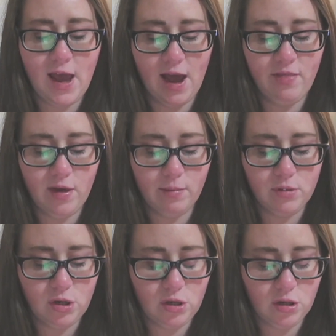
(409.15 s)
add
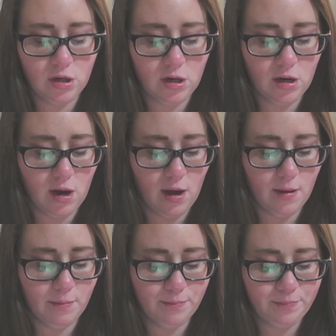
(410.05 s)
them to your
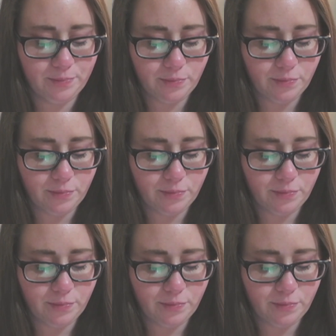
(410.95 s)
um